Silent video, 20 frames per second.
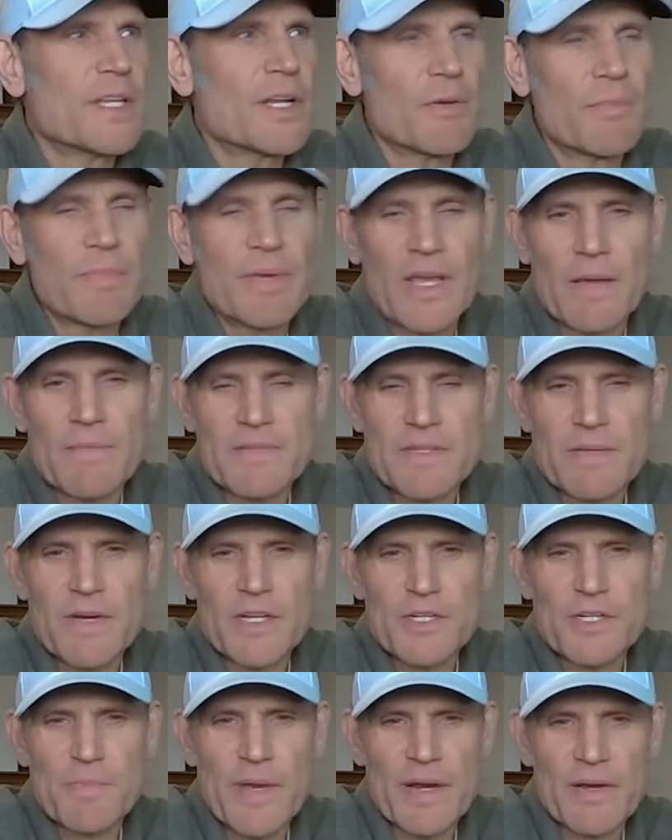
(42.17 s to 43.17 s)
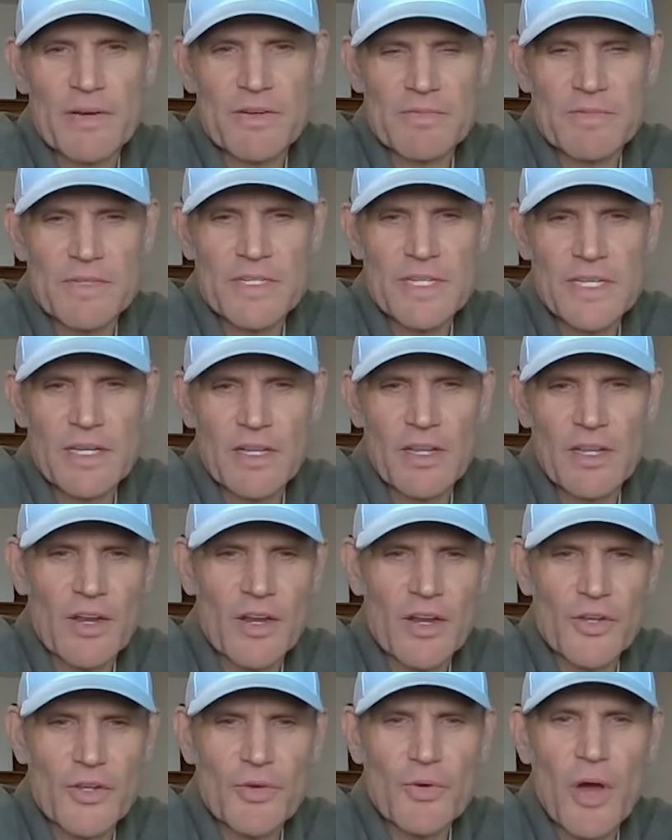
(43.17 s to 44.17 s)
becomes a much bigger deal on
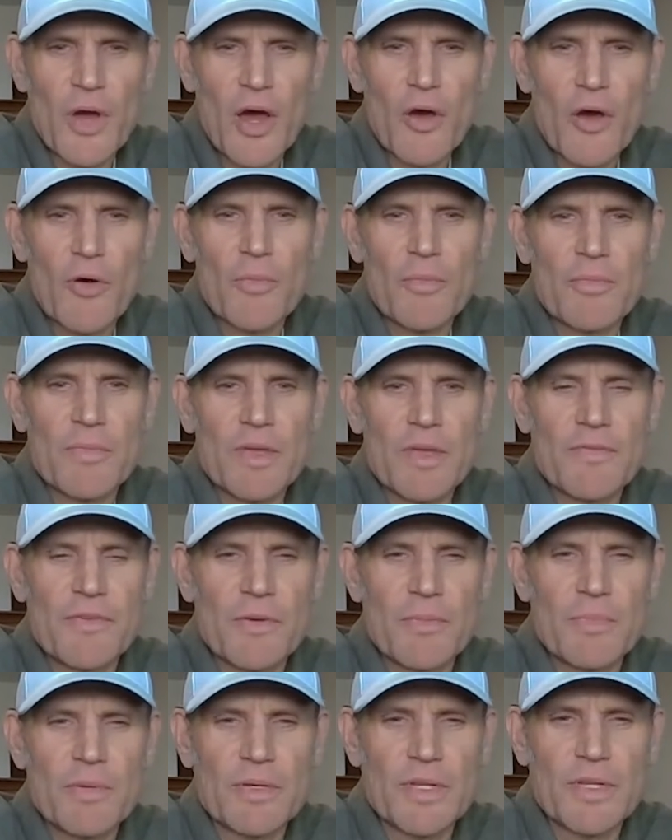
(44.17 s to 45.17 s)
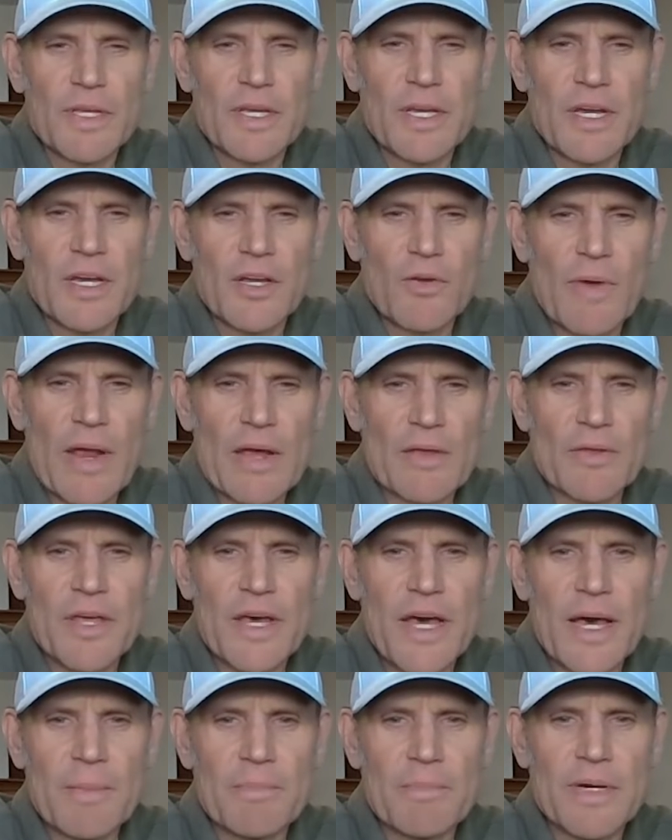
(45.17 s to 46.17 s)
a new home if you're building ground
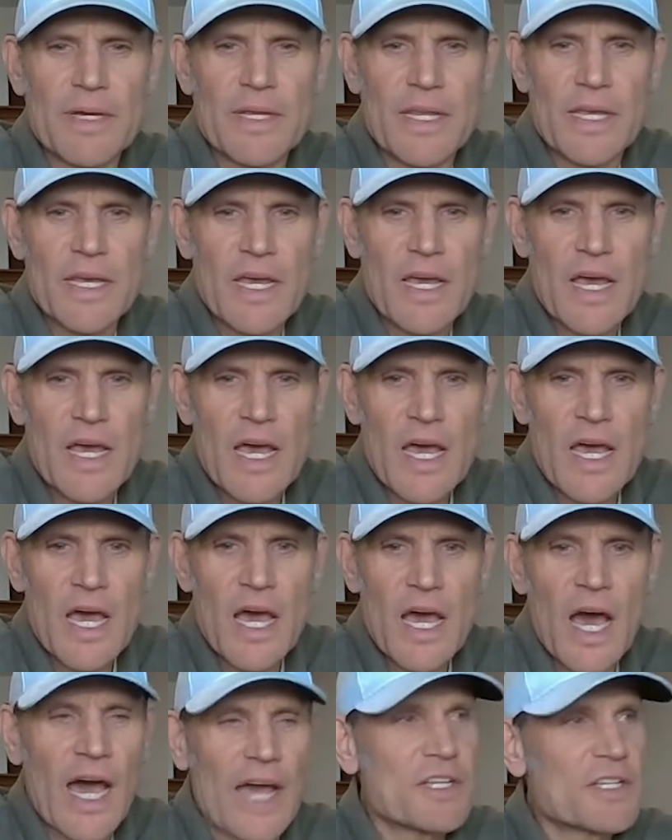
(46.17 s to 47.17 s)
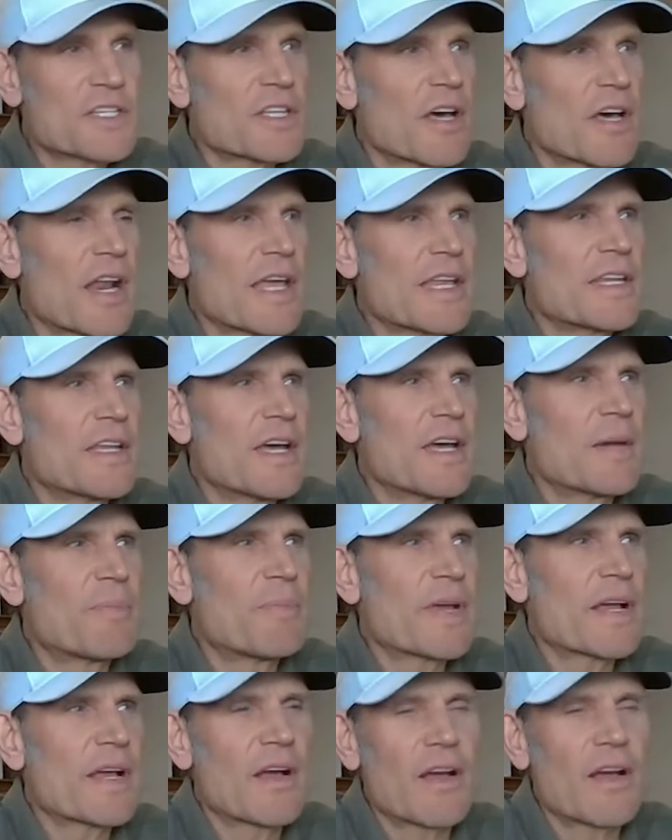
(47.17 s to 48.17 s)
up. But I just thought I'd
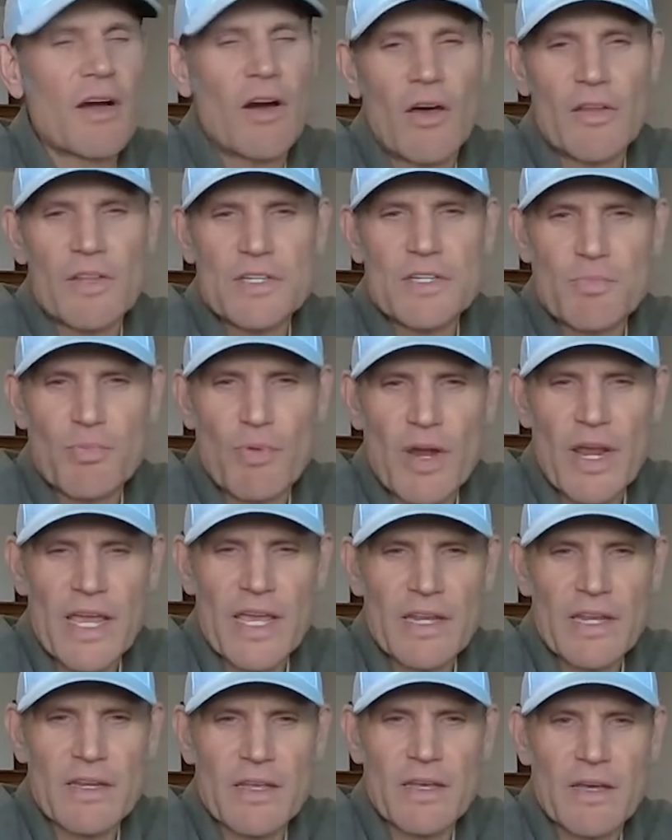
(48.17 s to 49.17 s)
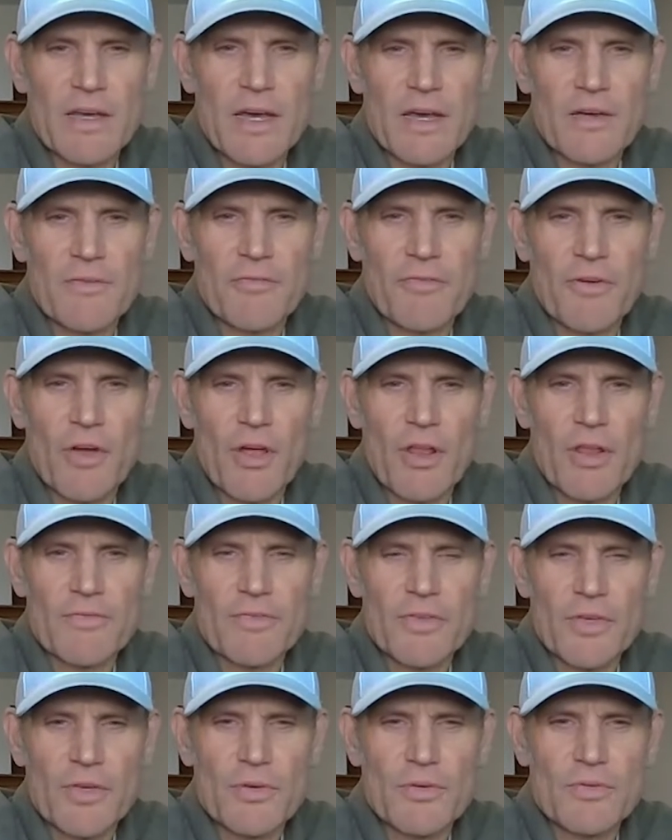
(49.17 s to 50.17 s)
pick Holly's brain for all of
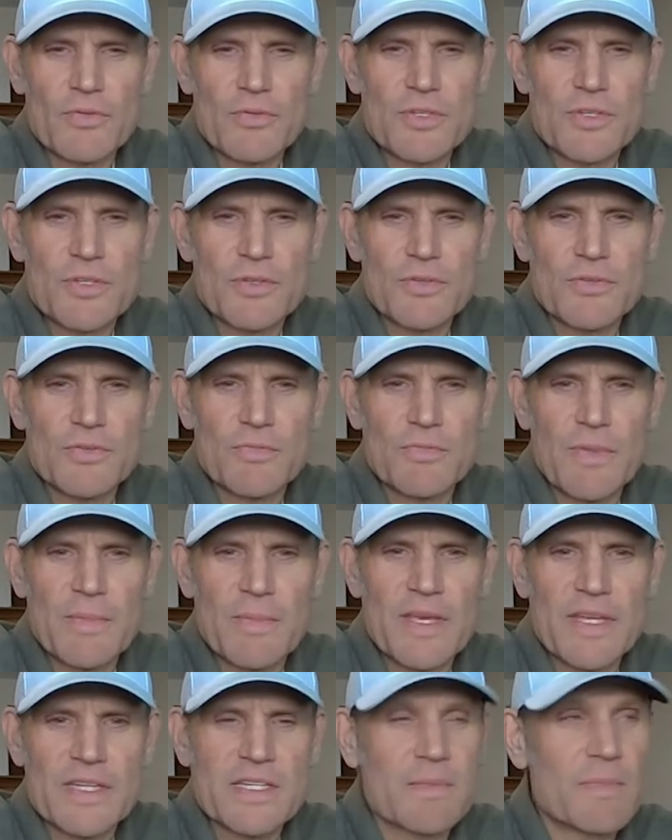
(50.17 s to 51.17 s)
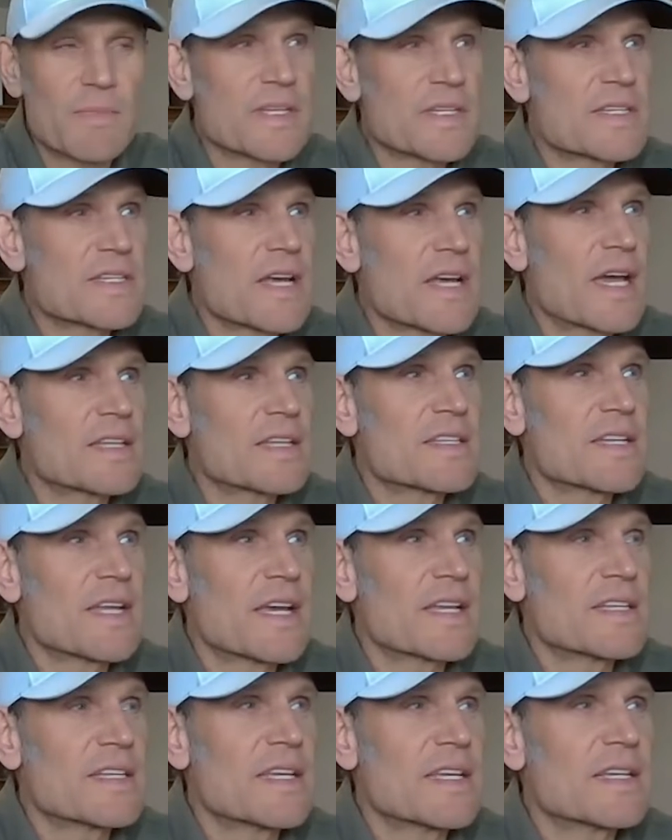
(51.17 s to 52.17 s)
you to maybe get some insights and
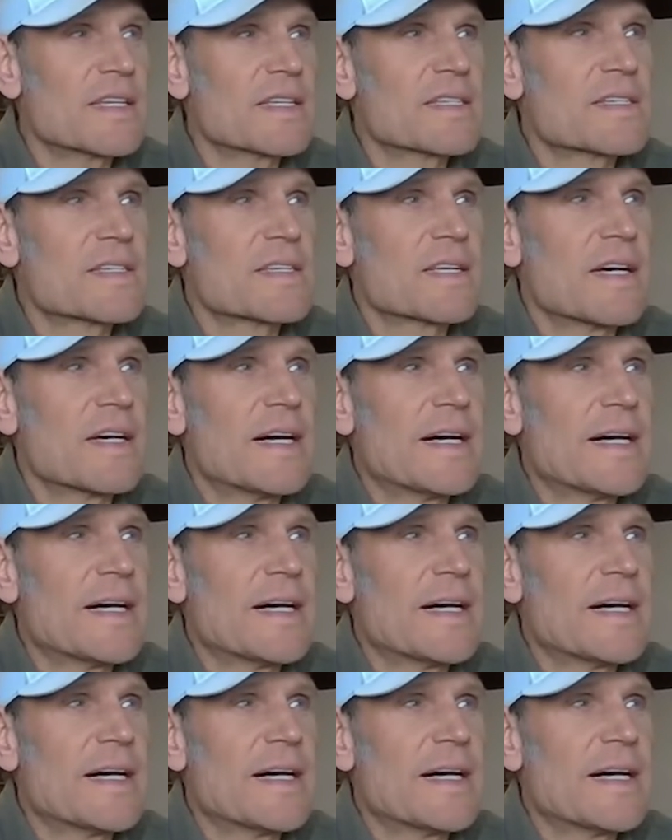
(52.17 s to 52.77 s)
ideas.